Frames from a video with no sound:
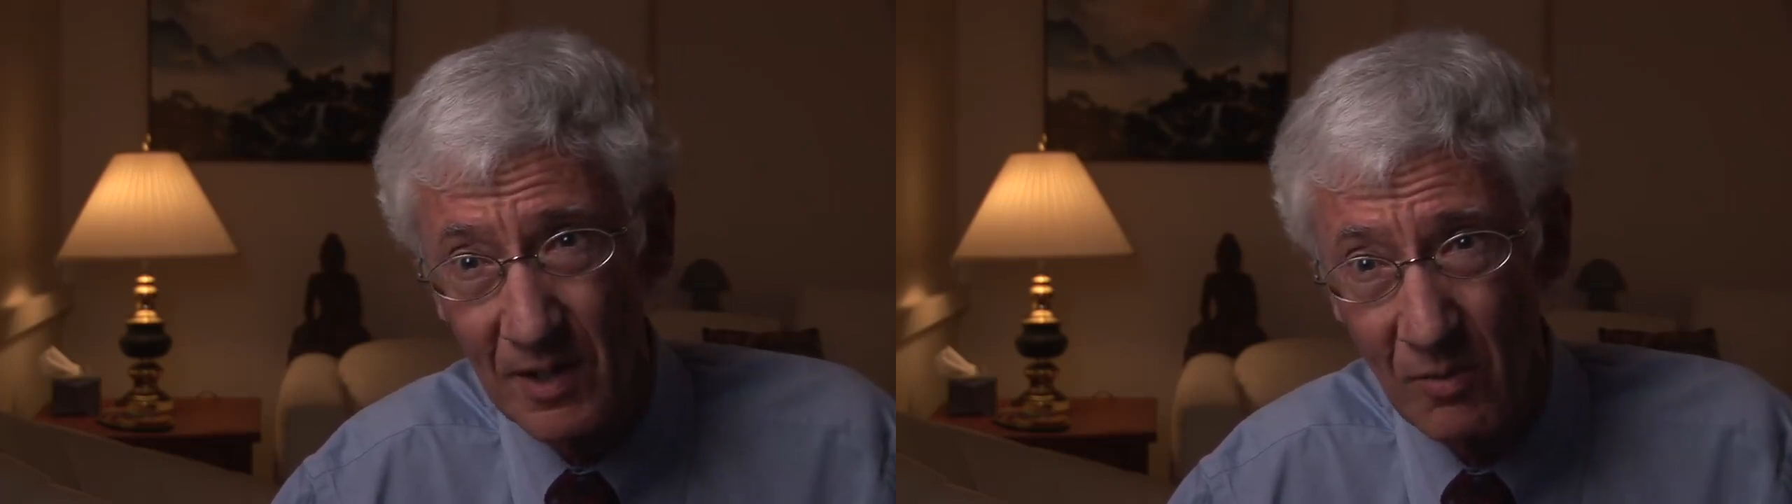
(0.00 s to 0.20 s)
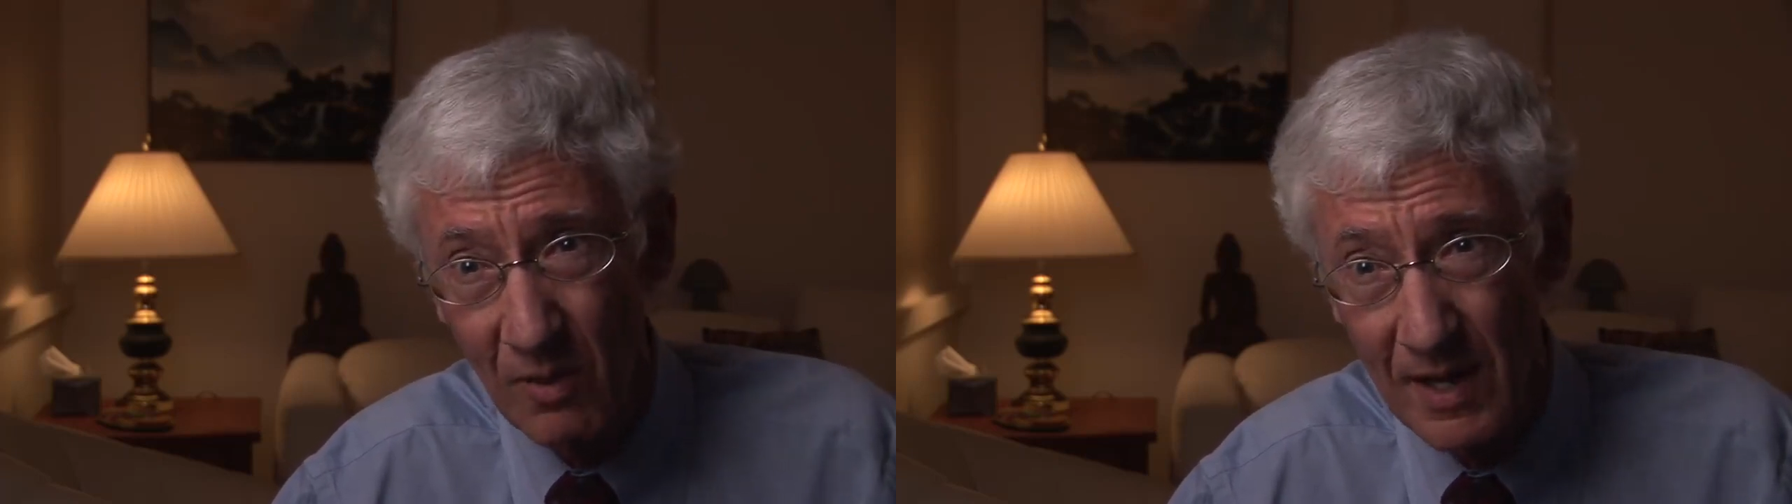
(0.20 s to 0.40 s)

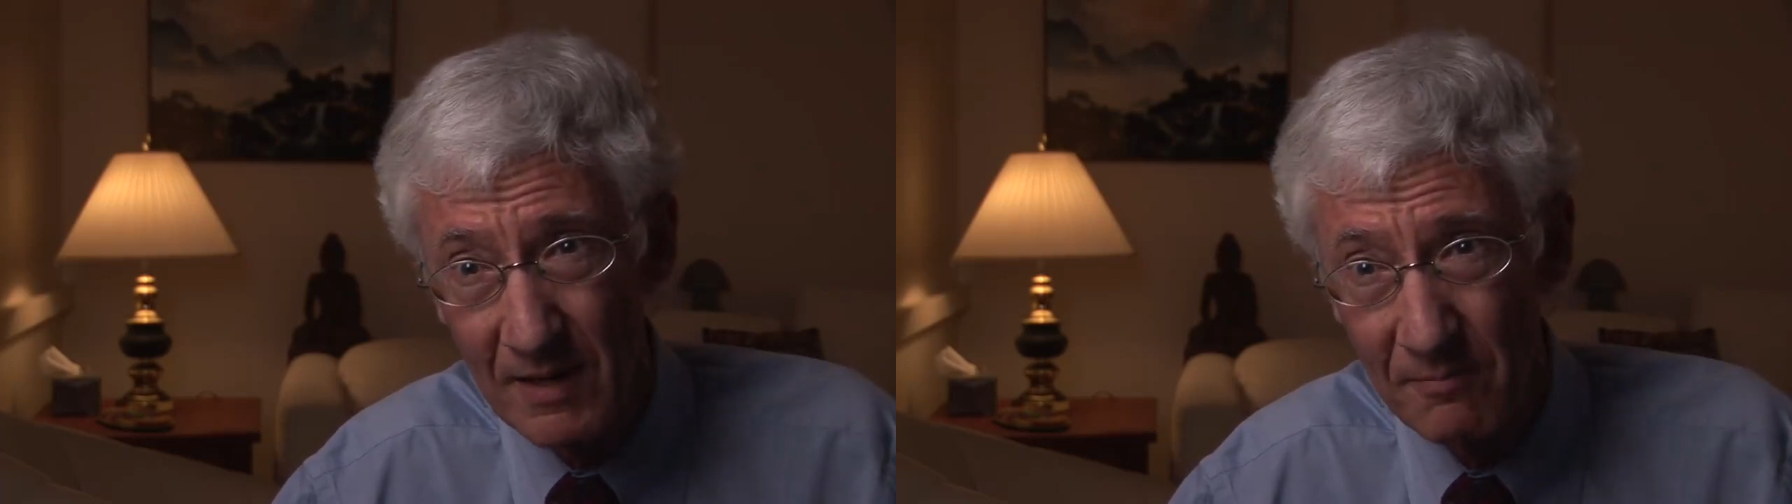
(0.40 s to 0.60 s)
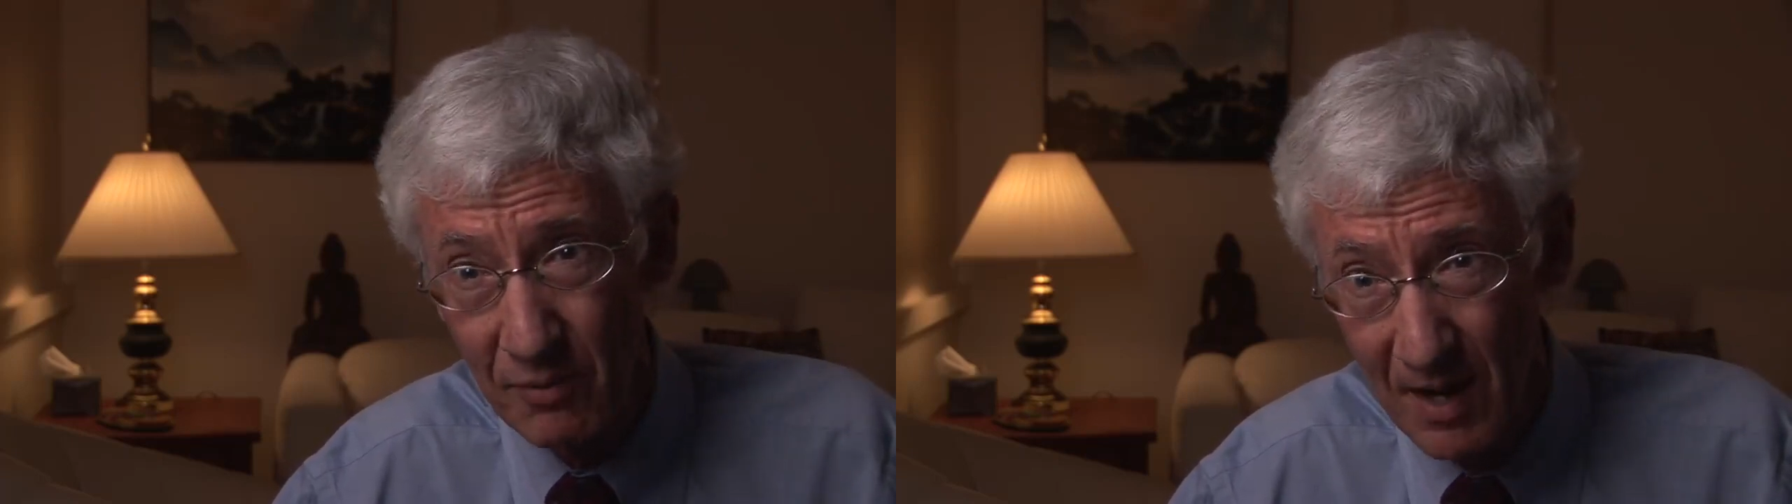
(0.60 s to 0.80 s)
quite
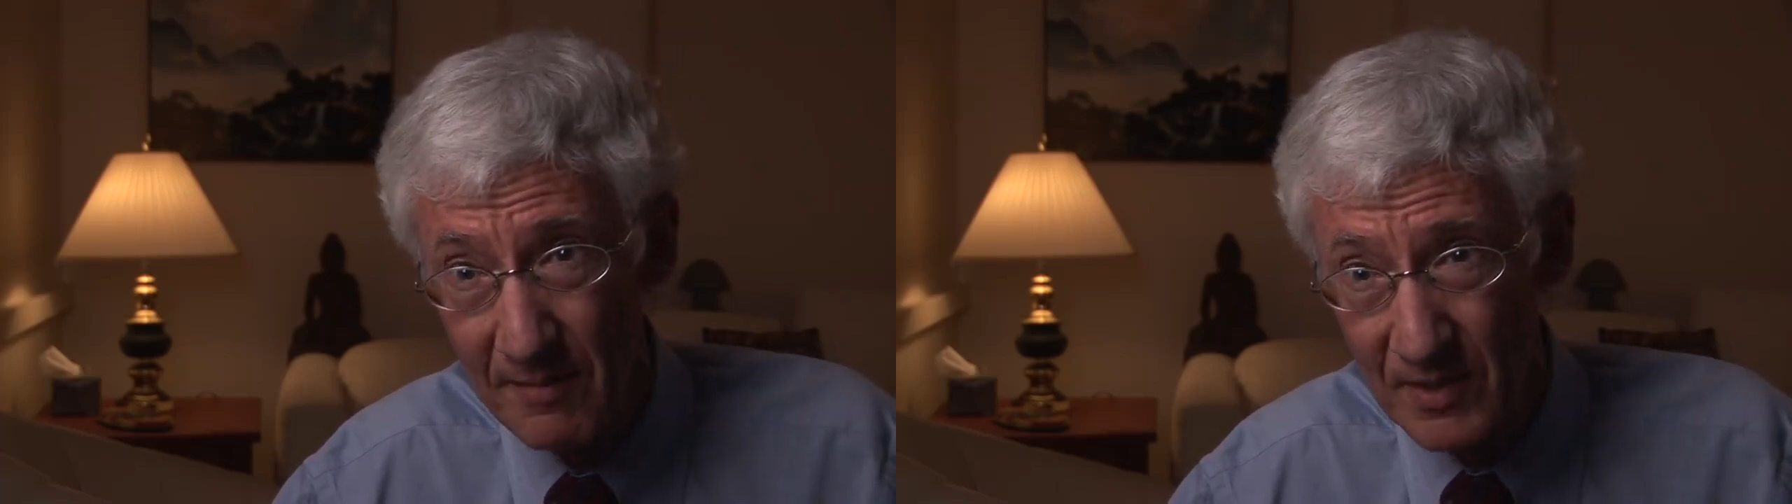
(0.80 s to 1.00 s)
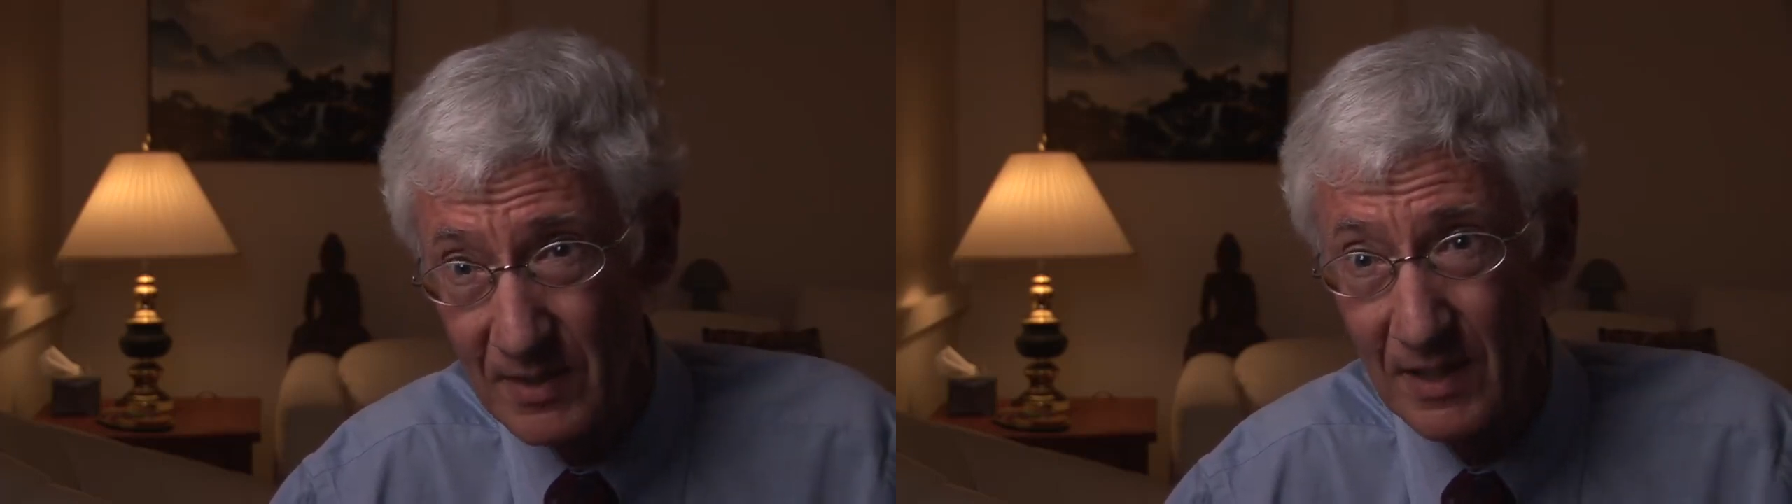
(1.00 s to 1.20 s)

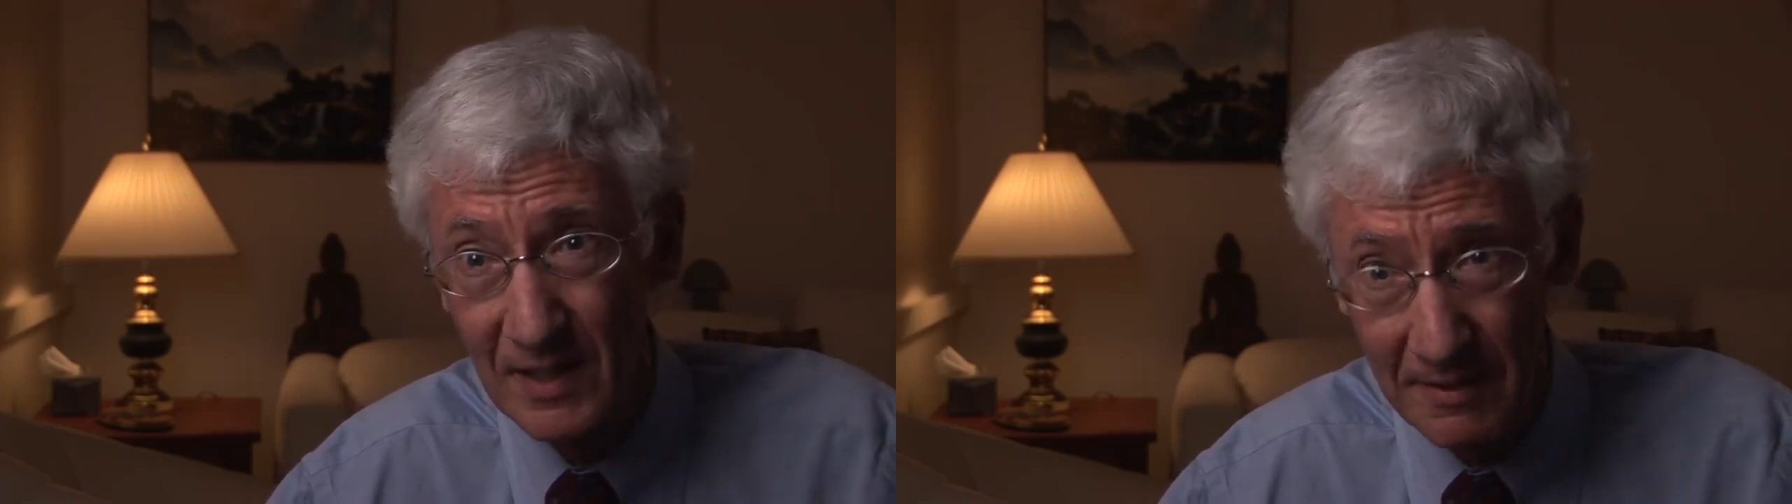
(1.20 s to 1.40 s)
promising.